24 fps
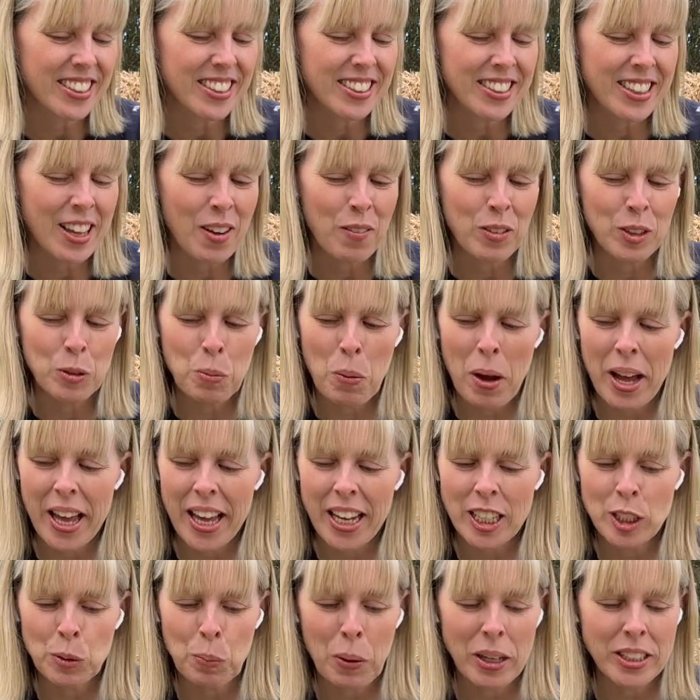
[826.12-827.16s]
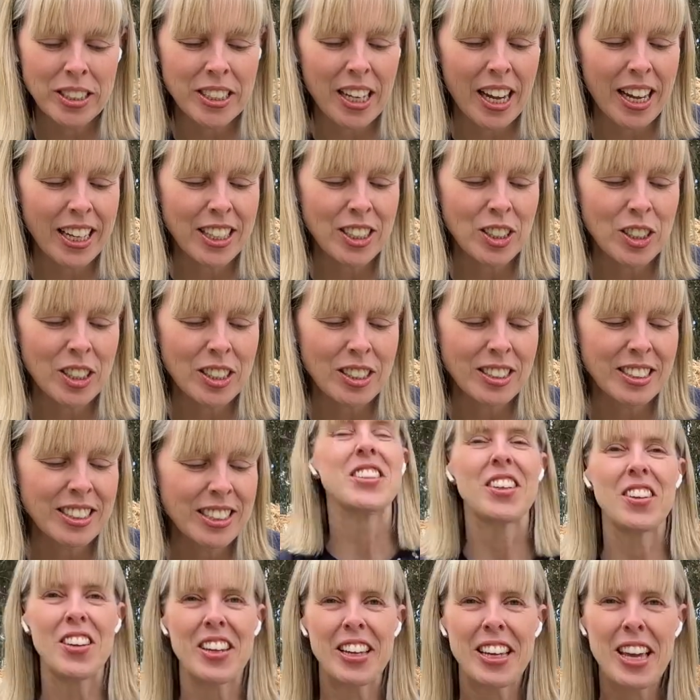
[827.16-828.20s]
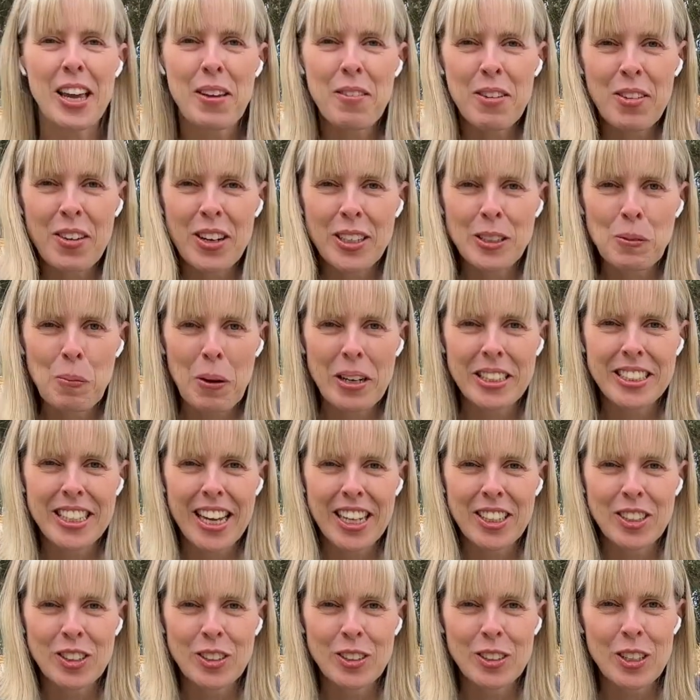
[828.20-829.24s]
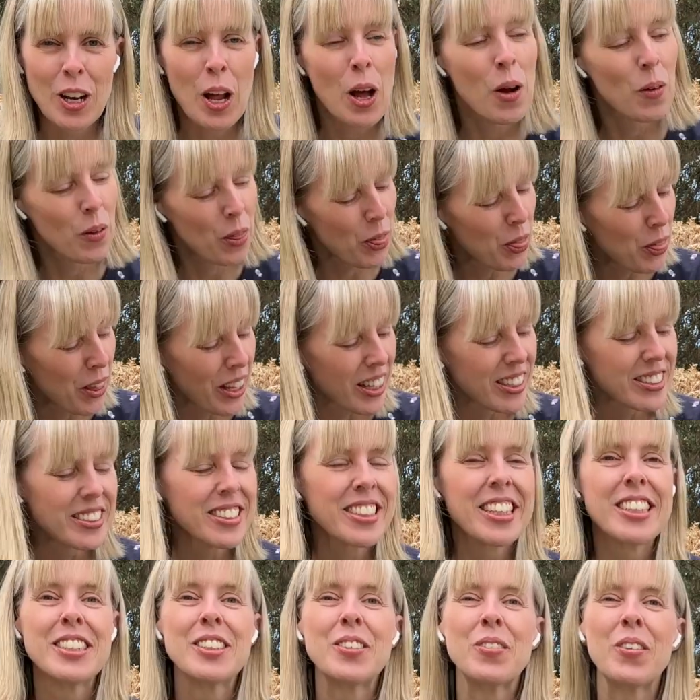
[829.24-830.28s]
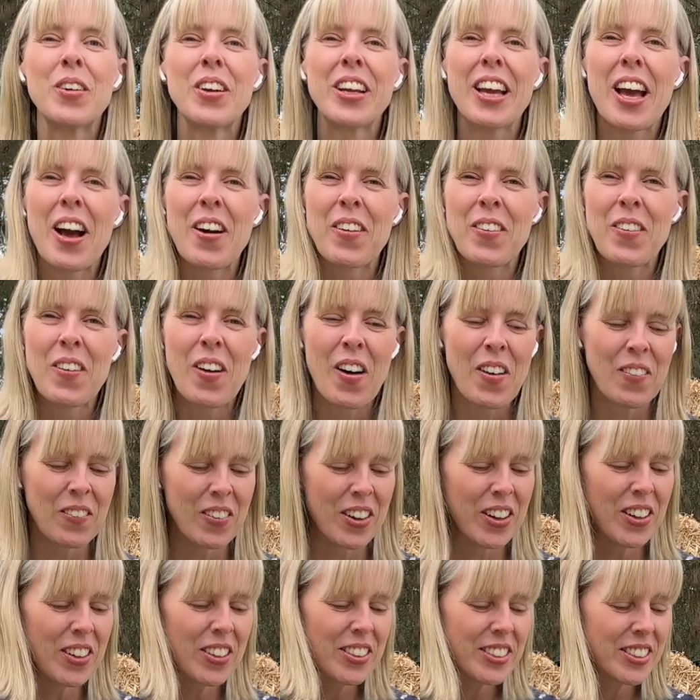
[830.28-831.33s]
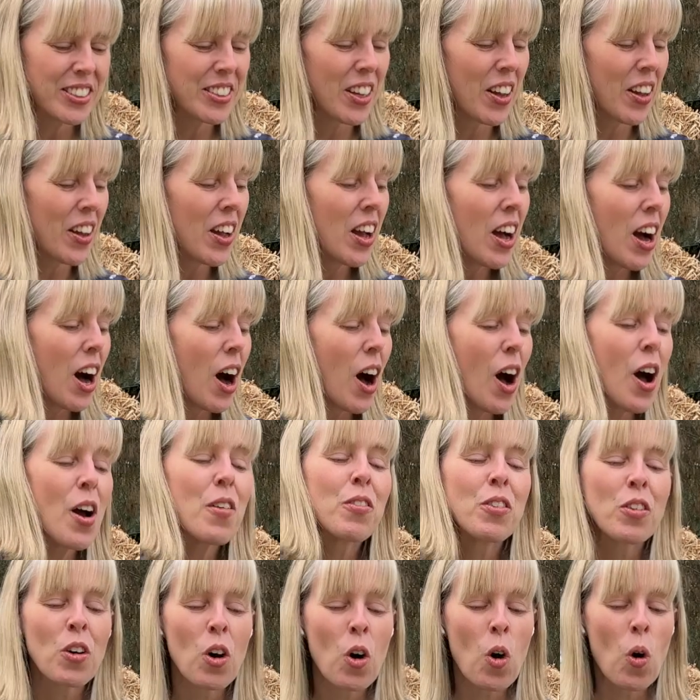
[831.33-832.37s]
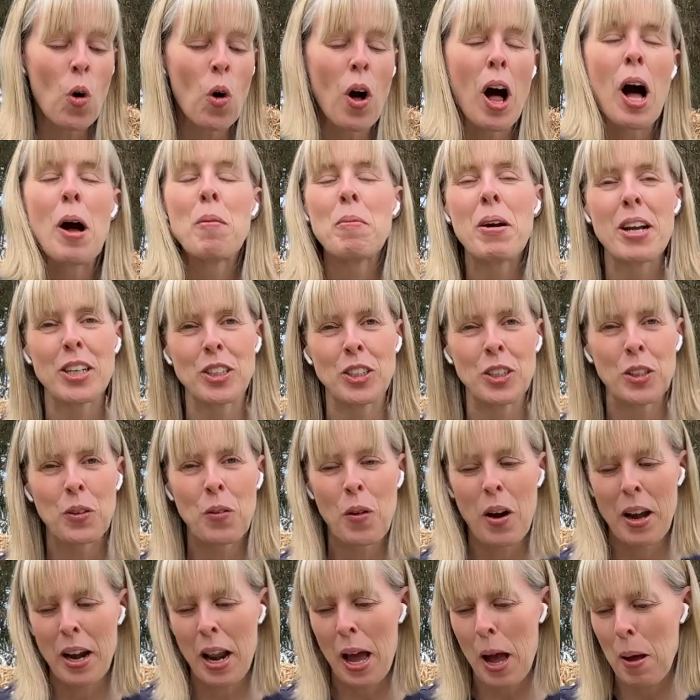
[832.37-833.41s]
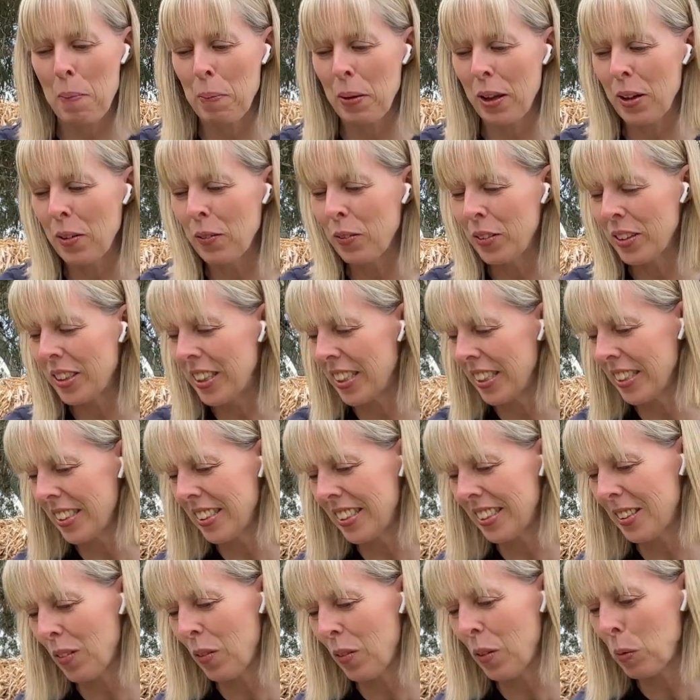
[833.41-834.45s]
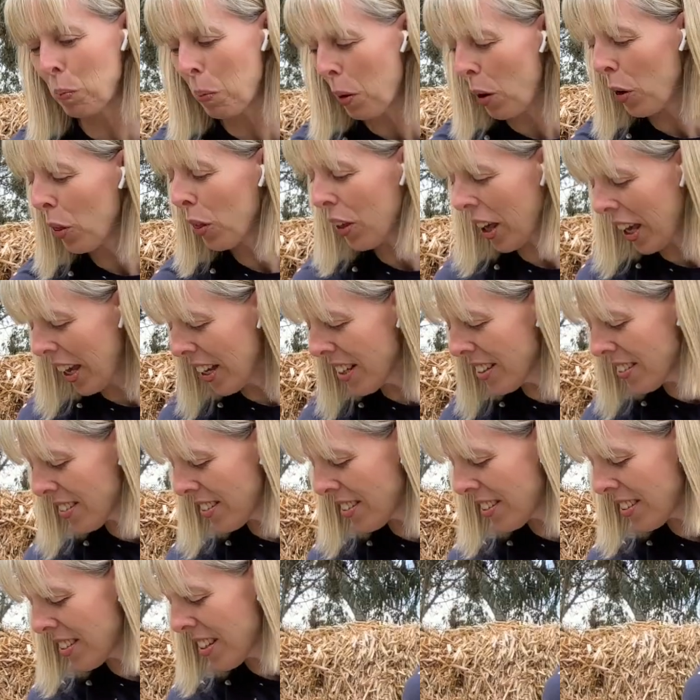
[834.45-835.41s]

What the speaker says: that was my expectation. So you keep your expectations low and things tend to work out quite well. So overall, I'm actually quite happy with this, with both kits.